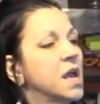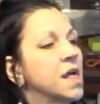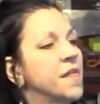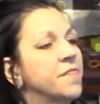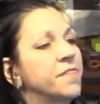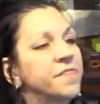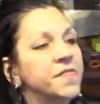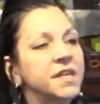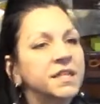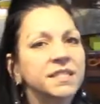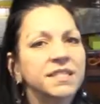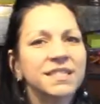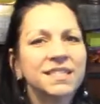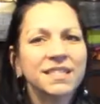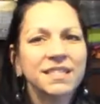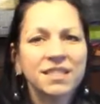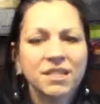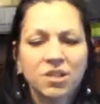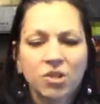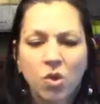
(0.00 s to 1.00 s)
This is a
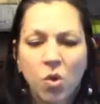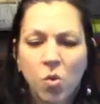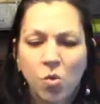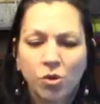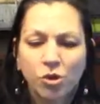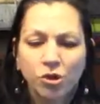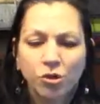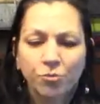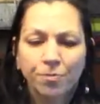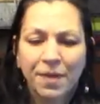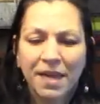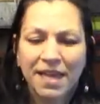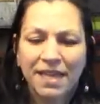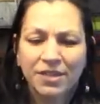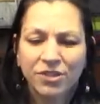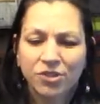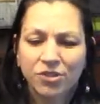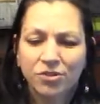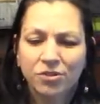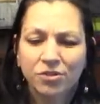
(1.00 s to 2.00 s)
little corner
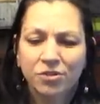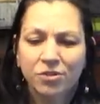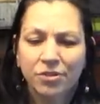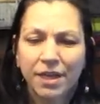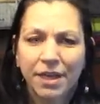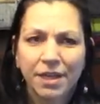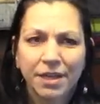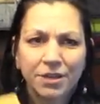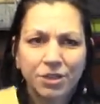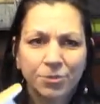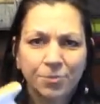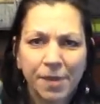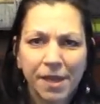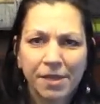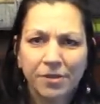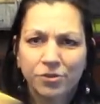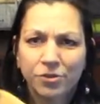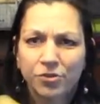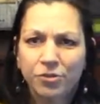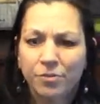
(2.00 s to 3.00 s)
painter, edge
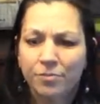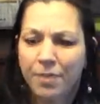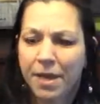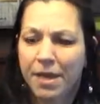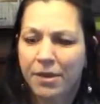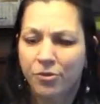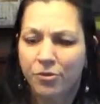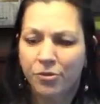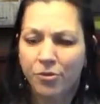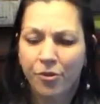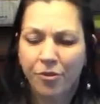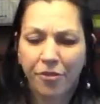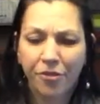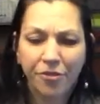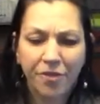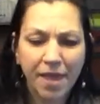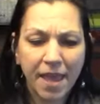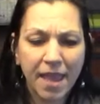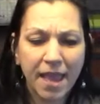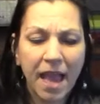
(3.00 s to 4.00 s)
painter, trim painter
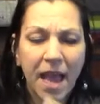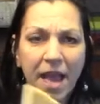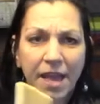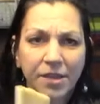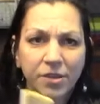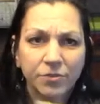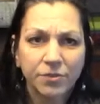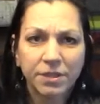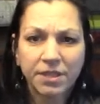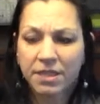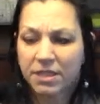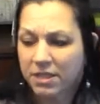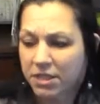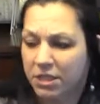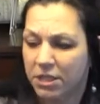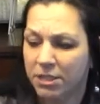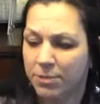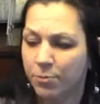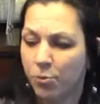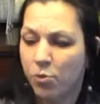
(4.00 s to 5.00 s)
thing. I use this to
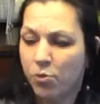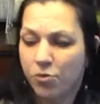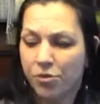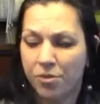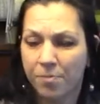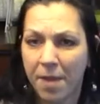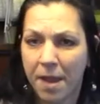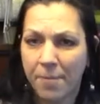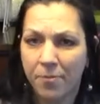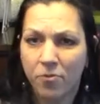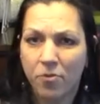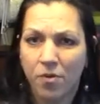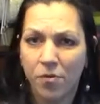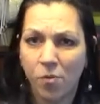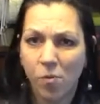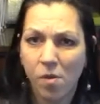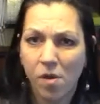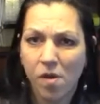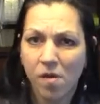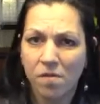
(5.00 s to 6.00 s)
smooth the paper on the
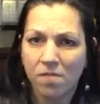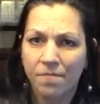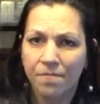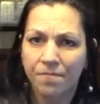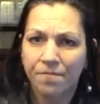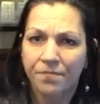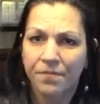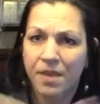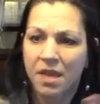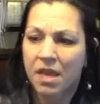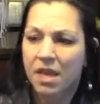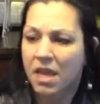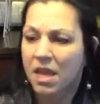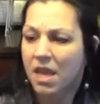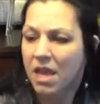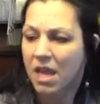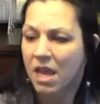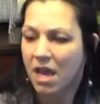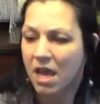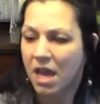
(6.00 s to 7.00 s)
wall.
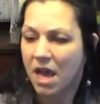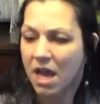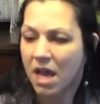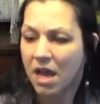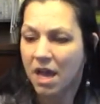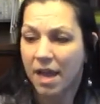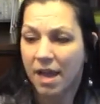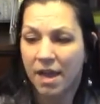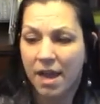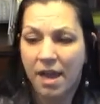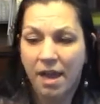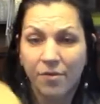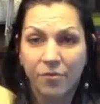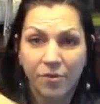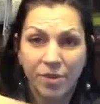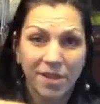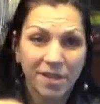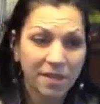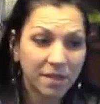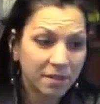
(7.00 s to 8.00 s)
I, I,
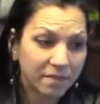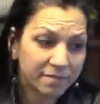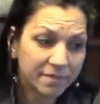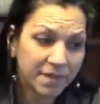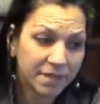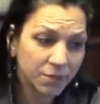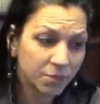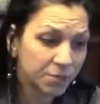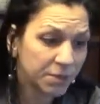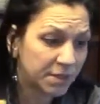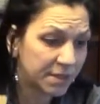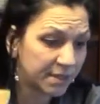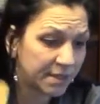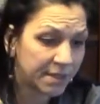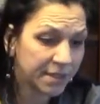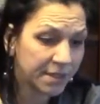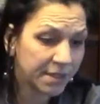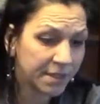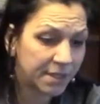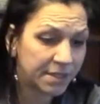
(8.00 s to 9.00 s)
really, this was
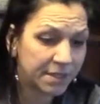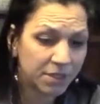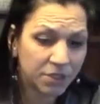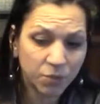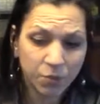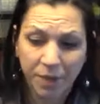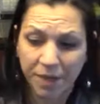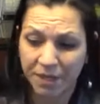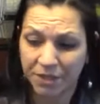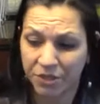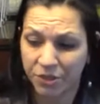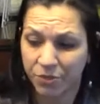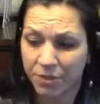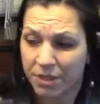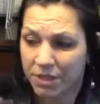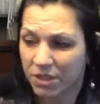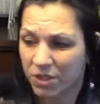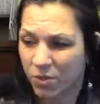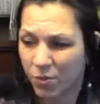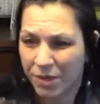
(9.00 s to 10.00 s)
the easiest way to do it.
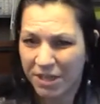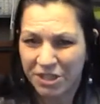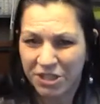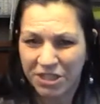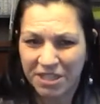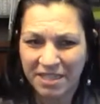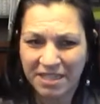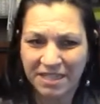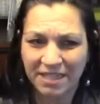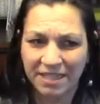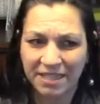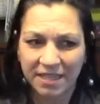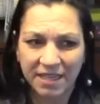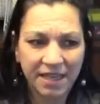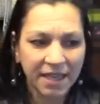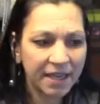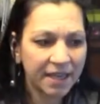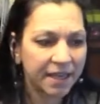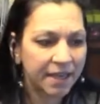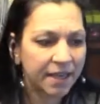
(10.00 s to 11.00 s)
Squeegees
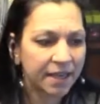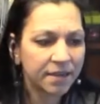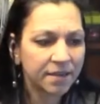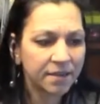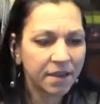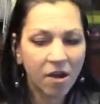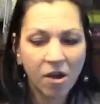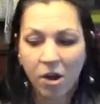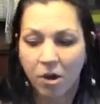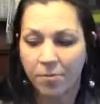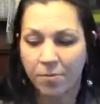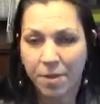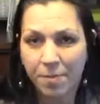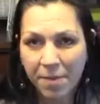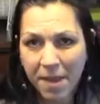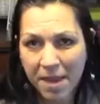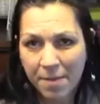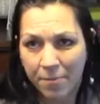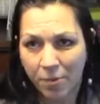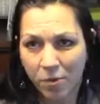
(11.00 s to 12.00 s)
can harm the
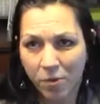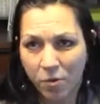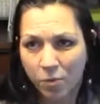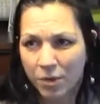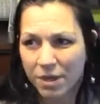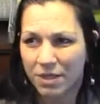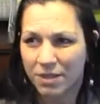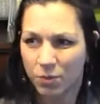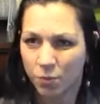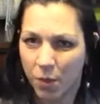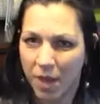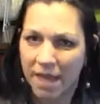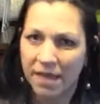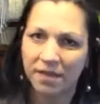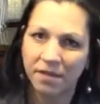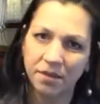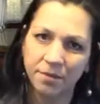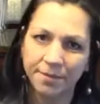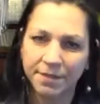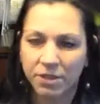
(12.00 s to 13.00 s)
paper when it's wet and a
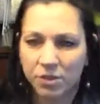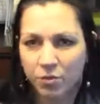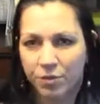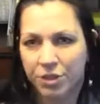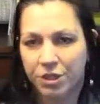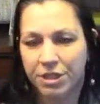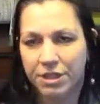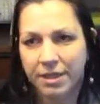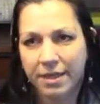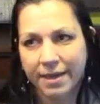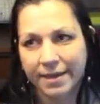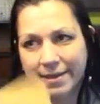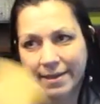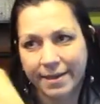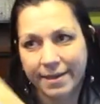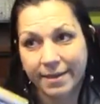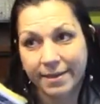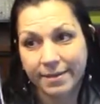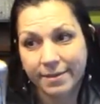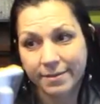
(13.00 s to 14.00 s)
little bit squishy.
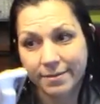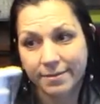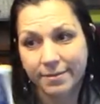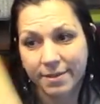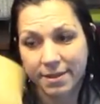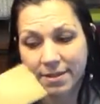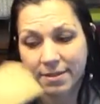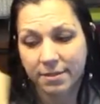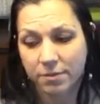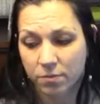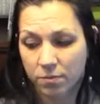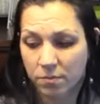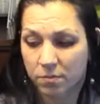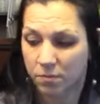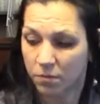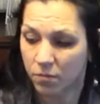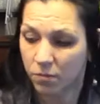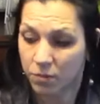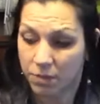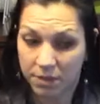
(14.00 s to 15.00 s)
I, this
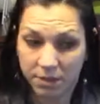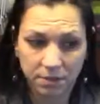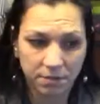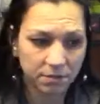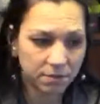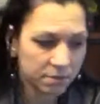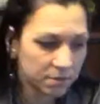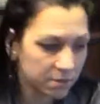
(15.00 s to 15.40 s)
was